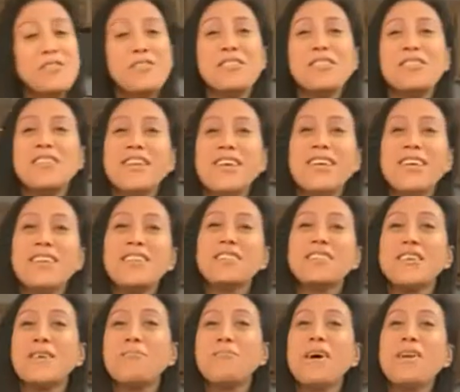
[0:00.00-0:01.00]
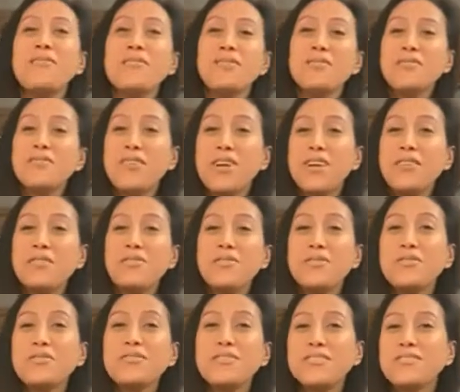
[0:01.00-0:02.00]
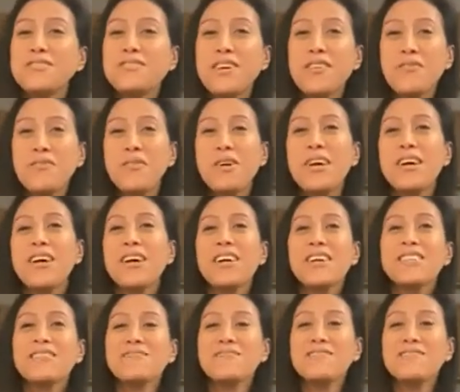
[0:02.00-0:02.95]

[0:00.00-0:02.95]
30-day hits, I'm having fried food, FYI.